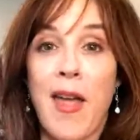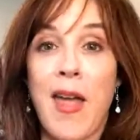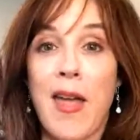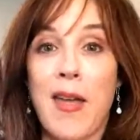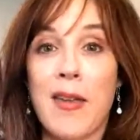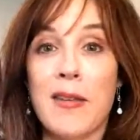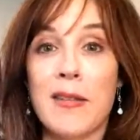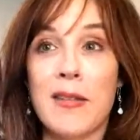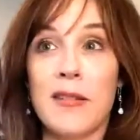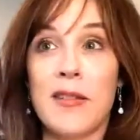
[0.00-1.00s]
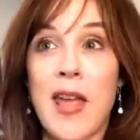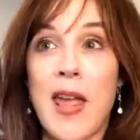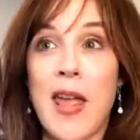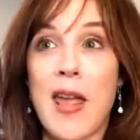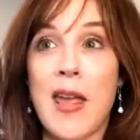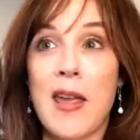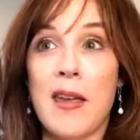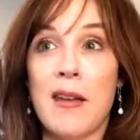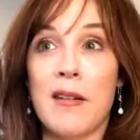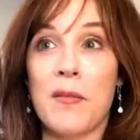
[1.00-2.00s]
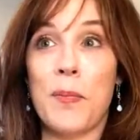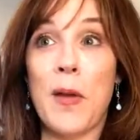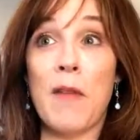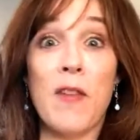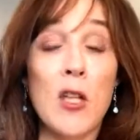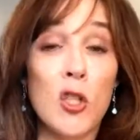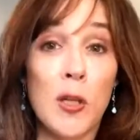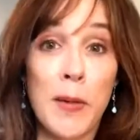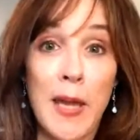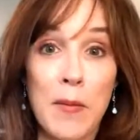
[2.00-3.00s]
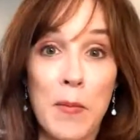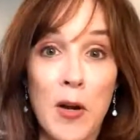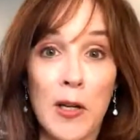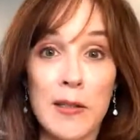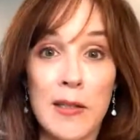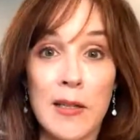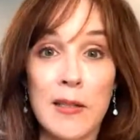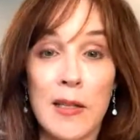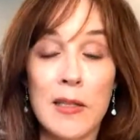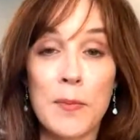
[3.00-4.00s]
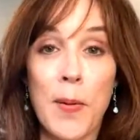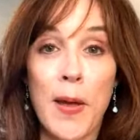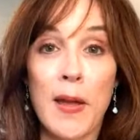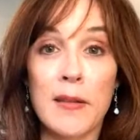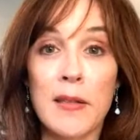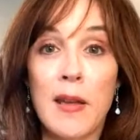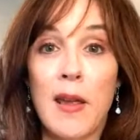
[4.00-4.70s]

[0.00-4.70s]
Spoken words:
and they eventually became American citizens, but